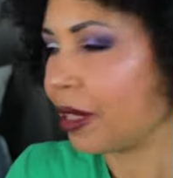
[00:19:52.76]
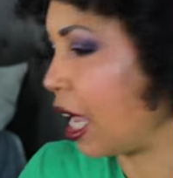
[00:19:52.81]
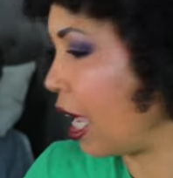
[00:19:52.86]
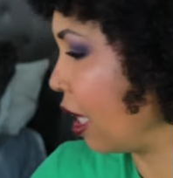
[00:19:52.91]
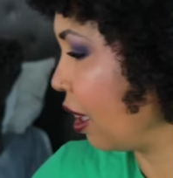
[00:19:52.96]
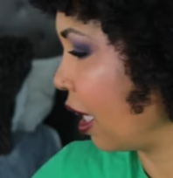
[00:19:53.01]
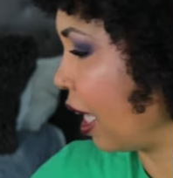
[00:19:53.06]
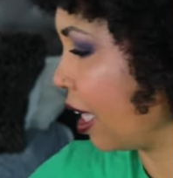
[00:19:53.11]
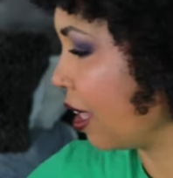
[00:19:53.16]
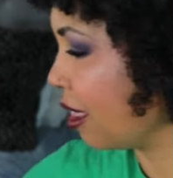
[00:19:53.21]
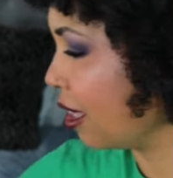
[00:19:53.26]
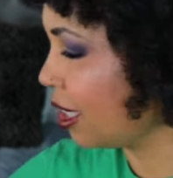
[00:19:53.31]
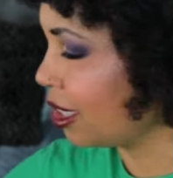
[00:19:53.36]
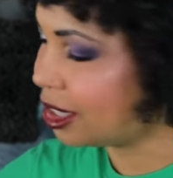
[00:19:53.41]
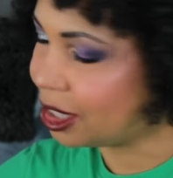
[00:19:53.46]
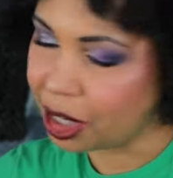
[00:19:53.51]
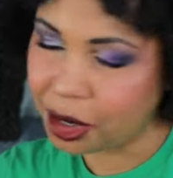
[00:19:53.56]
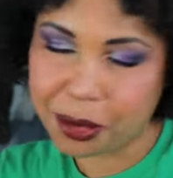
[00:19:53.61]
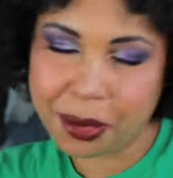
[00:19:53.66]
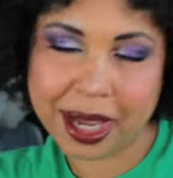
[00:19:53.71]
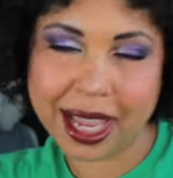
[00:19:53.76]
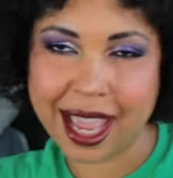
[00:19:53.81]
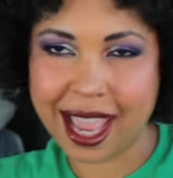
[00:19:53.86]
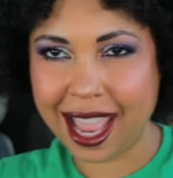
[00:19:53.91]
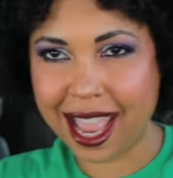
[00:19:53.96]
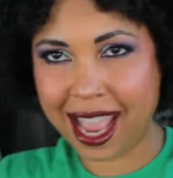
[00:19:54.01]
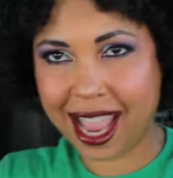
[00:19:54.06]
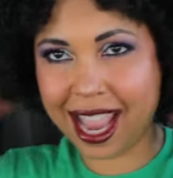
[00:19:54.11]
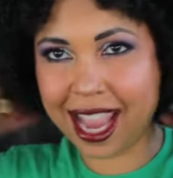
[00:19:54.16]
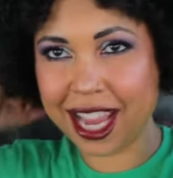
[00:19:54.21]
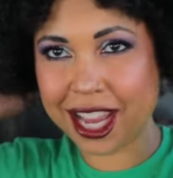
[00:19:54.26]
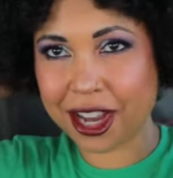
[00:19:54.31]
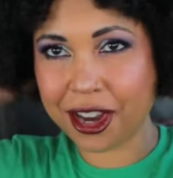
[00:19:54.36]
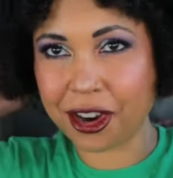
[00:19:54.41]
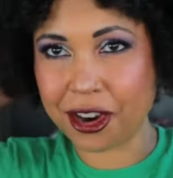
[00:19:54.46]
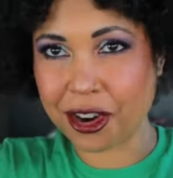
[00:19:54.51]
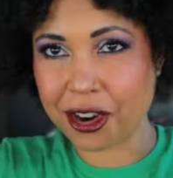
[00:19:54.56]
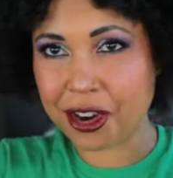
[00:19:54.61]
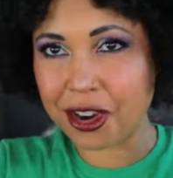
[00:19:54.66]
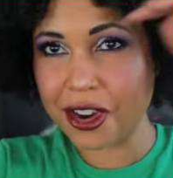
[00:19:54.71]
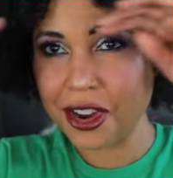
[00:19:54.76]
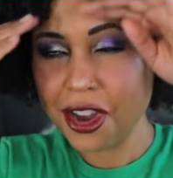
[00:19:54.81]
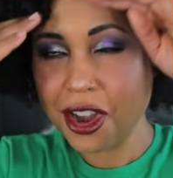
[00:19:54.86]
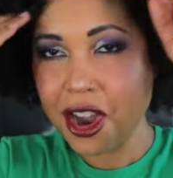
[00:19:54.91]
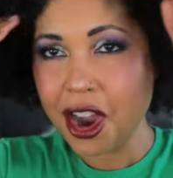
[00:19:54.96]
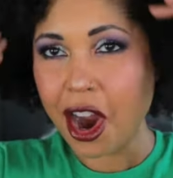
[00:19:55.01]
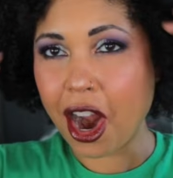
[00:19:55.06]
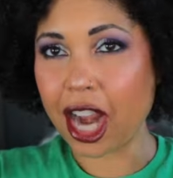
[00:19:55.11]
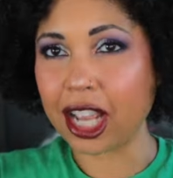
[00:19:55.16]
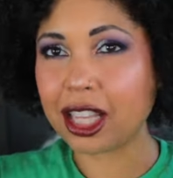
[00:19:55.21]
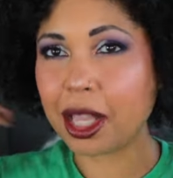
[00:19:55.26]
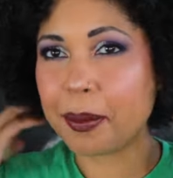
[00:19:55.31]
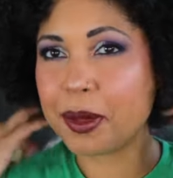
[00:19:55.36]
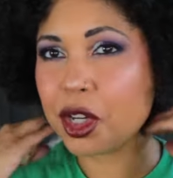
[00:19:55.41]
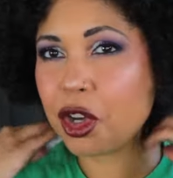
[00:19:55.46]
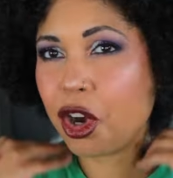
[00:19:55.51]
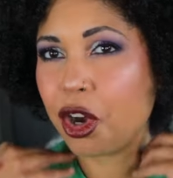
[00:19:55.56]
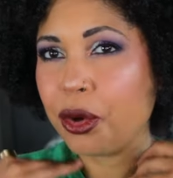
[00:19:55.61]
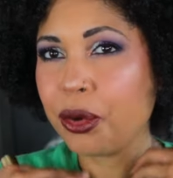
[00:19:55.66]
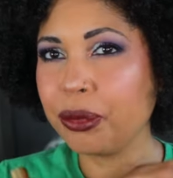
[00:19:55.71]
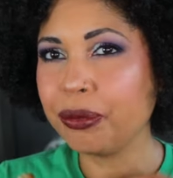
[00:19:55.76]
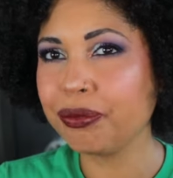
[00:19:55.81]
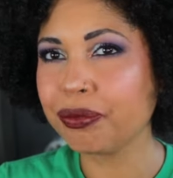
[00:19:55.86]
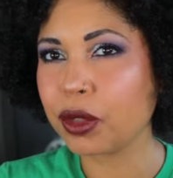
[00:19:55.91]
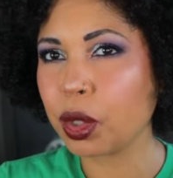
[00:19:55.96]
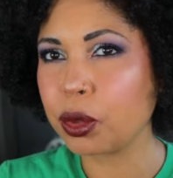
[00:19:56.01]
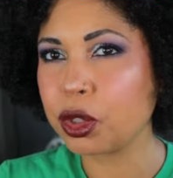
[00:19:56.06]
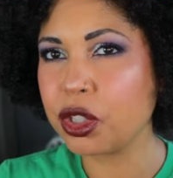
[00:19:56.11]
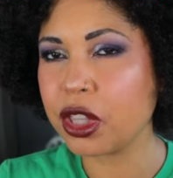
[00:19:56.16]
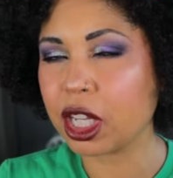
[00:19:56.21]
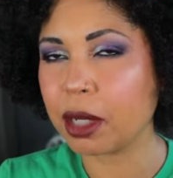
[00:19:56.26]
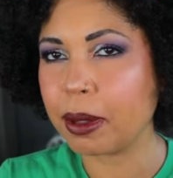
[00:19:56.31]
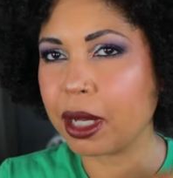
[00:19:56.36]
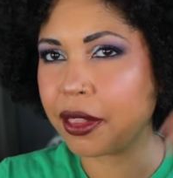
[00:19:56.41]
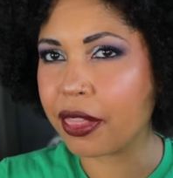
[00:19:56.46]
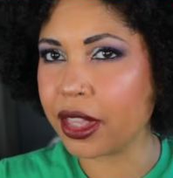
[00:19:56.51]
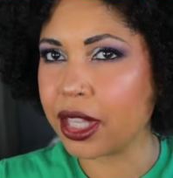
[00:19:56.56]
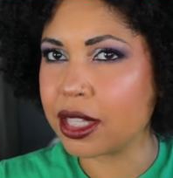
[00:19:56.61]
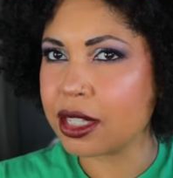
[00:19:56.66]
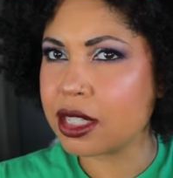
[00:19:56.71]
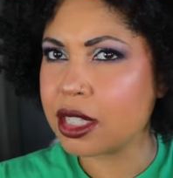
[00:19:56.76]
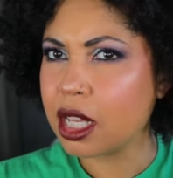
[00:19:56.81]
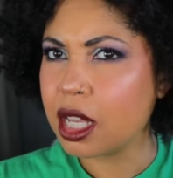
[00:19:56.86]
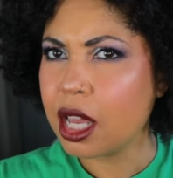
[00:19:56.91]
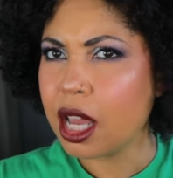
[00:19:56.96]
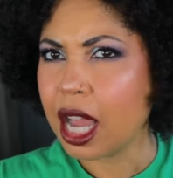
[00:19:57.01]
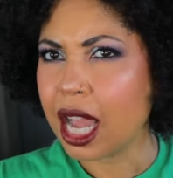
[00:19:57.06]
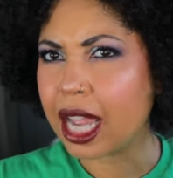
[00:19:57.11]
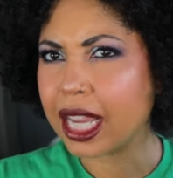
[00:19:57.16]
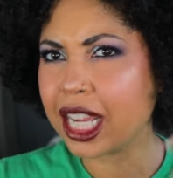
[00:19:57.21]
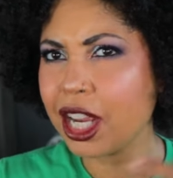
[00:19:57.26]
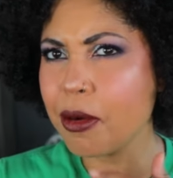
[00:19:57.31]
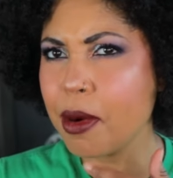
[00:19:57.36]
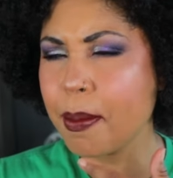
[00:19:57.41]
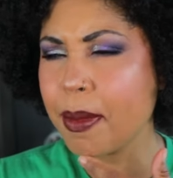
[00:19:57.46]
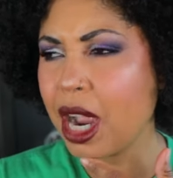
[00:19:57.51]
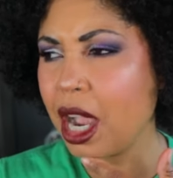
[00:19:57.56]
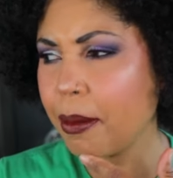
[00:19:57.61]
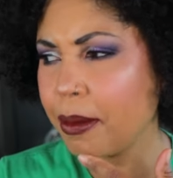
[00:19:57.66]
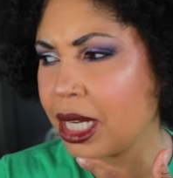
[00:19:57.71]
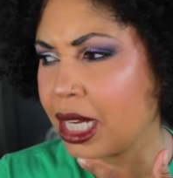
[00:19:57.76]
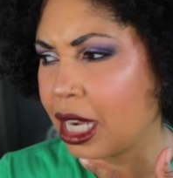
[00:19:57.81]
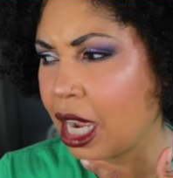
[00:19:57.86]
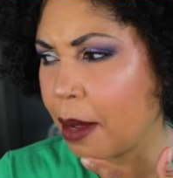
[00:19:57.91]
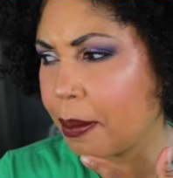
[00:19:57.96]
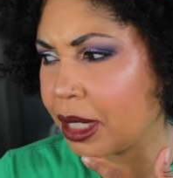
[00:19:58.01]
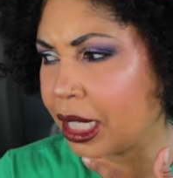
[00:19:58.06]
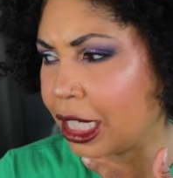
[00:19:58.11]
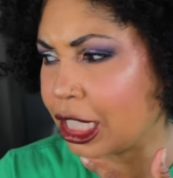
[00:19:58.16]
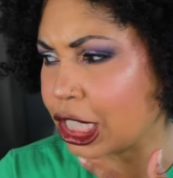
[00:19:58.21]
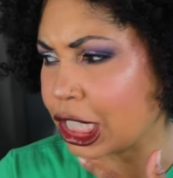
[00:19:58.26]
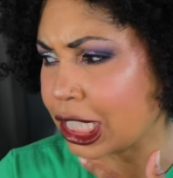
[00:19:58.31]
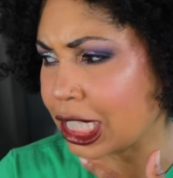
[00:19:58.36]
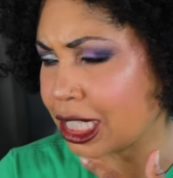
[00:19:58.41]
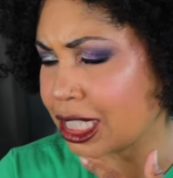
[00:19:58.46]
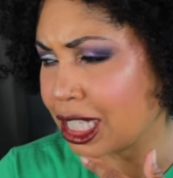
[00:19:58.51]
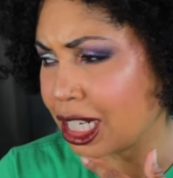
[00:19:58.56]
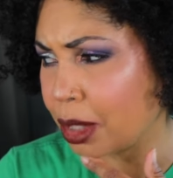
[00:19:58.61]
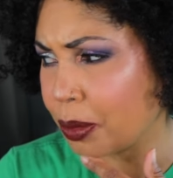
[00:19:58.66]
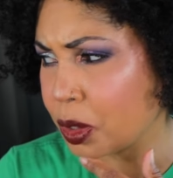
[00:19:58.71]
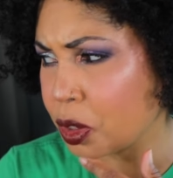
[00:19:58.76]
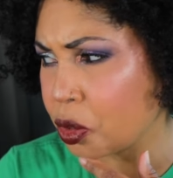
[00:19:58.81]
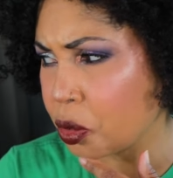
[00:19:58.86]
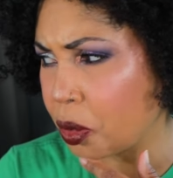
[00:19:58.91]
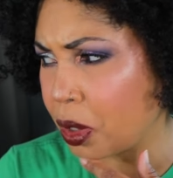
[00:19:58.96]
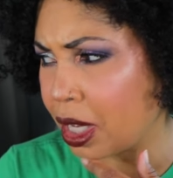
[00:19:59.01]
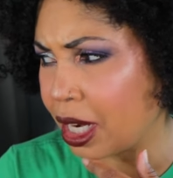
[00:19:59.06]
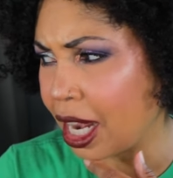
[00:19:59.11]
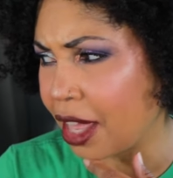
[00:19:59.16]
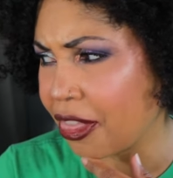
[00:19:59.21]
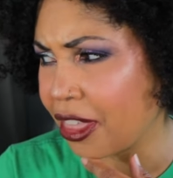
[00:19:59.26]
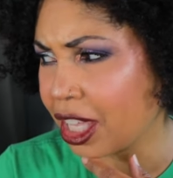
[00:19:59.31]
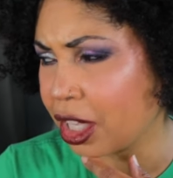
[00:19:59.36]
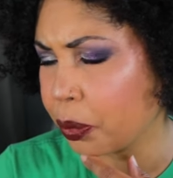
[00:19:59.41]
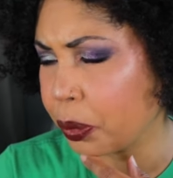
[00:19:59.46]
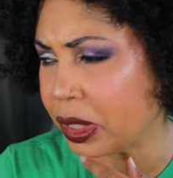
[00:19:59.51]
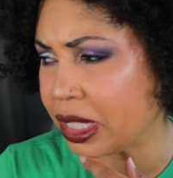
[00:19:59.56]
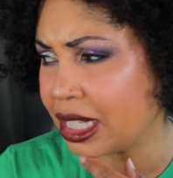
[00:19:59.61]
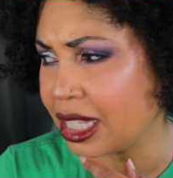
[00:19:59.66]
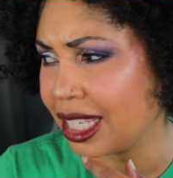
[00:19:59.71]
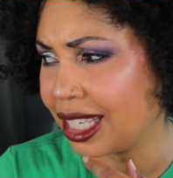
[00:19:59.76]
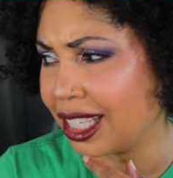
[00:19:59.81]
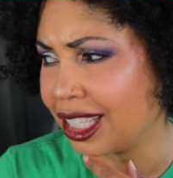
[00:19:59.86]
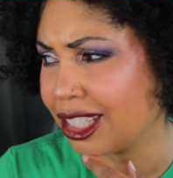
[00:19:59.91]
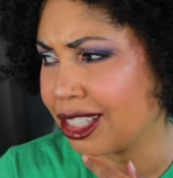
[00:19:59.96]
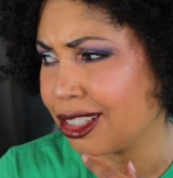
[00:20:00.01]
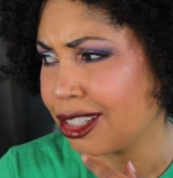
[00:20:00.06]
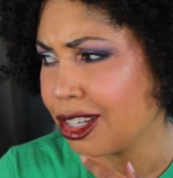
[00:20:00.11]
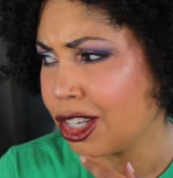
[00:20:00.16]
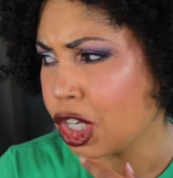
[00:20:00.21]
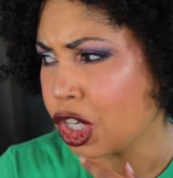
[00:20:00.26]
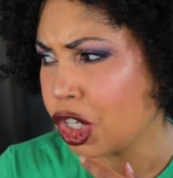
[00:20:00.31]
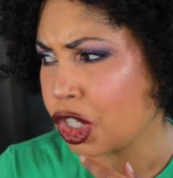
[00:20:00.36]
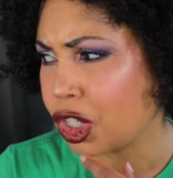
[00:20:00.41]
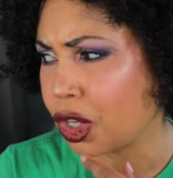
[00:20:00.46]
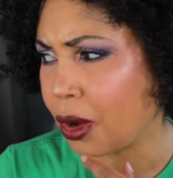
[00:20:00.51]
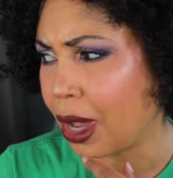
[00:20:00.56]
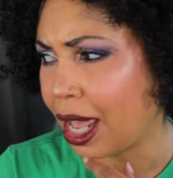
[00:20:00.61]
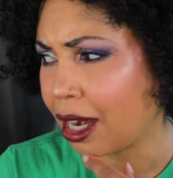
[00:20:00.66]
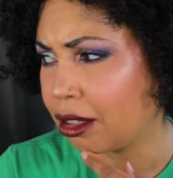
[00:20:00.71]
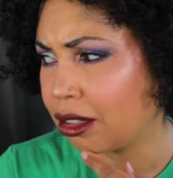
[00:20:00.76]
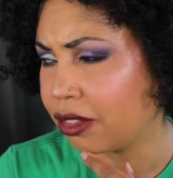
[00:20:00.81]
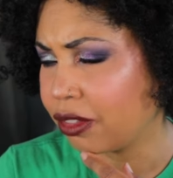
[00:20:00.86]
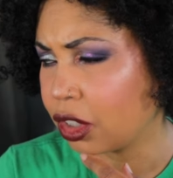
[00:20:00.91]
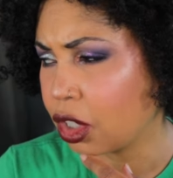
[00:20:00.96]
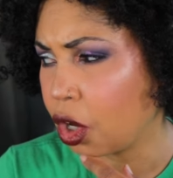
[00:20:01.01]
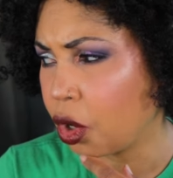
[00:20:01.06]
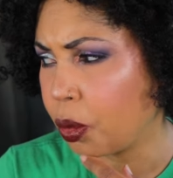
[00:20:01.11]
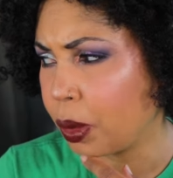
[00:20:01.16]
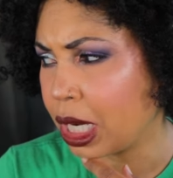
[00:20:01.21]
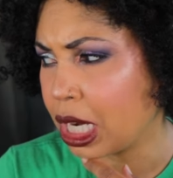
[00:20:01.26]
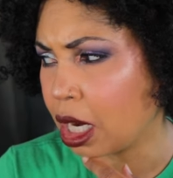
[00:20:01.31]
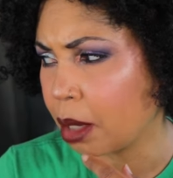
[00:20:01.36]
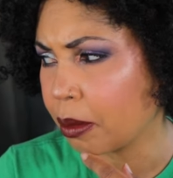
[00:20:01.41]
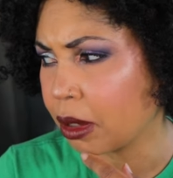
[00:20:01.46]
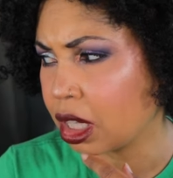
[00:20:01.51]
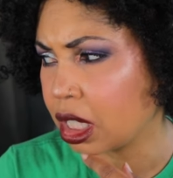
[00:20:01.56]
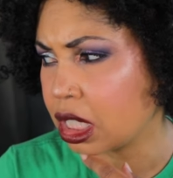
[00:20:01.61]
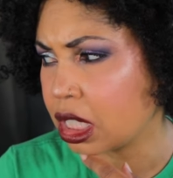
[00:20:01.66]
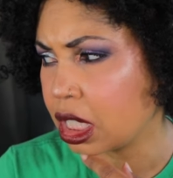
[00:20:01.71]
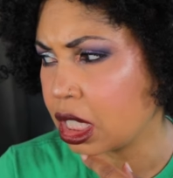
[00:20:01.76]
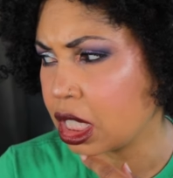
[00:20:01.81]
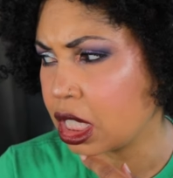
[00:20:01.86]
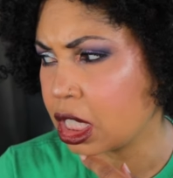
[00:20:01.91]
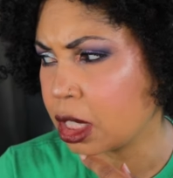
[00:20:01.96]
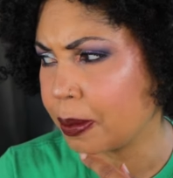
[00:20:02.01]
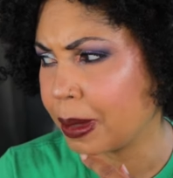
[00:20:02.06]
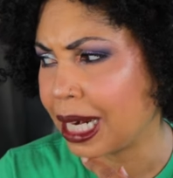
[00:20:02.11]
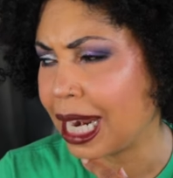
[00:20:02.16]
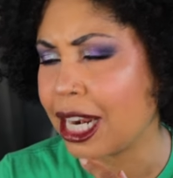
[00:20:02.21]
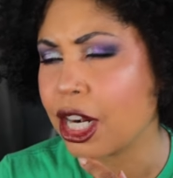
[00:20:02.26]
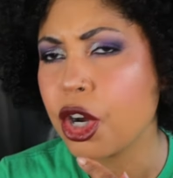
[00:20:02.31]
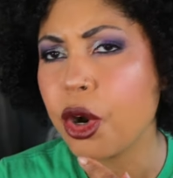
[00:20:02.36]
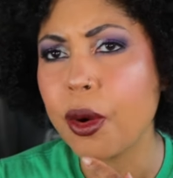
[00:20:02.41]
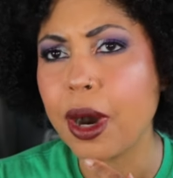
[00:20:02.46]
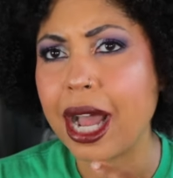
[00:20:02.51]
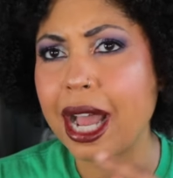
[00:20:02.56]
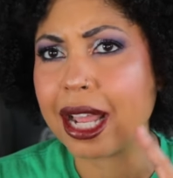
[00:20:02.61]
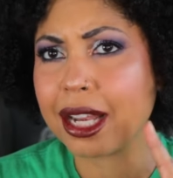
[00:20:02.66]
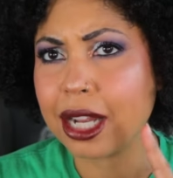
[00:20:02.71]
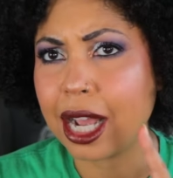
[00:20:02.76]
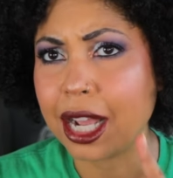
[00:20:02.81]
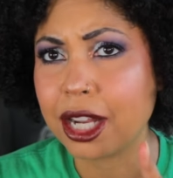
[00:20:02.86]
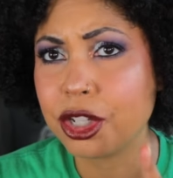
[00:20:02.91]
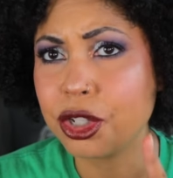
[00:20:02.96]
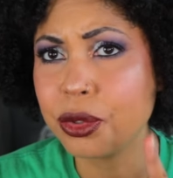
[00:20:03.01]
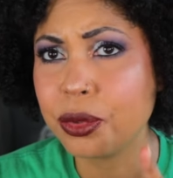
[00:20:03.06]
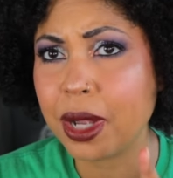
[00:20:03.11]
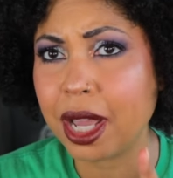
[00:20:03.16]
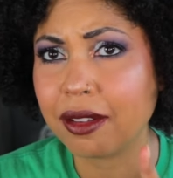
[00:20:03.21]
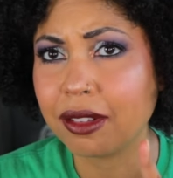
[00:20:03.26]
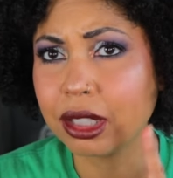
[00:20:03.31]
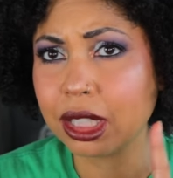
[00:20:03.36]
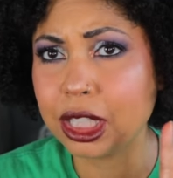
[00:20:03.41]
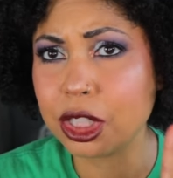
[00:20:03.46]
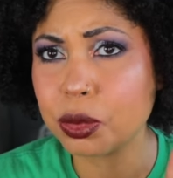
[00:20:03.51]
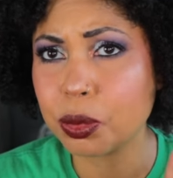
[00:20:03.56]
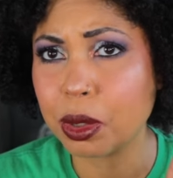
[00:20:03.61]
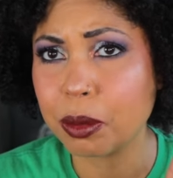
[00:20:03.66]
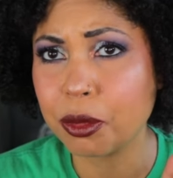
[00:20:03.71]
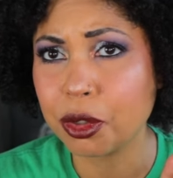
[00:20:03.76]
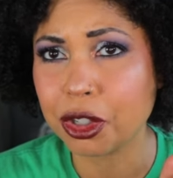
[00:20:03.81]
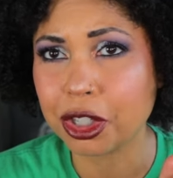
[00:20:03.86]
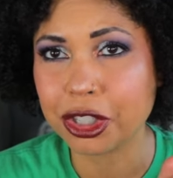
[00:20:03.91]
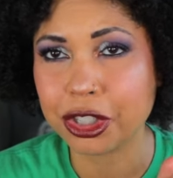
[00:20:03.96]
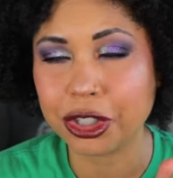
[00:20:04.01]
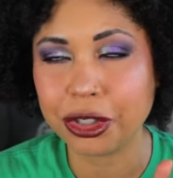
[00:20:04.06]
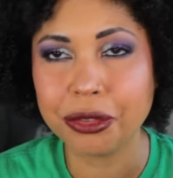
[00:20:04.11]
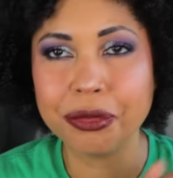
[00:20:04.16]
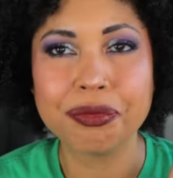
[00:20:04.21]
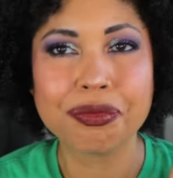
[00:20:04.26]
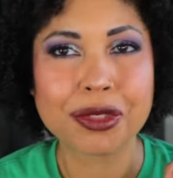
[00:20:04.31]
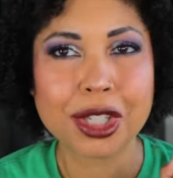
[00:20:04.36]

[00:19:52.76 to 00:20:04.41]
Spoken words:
I like this. Okay, y'all. All right, let me know what you think about this. I can't remember how many combinations I said I was doing. I think it was 10. So I don't even know what number this is, but I know I do have at least one more to do.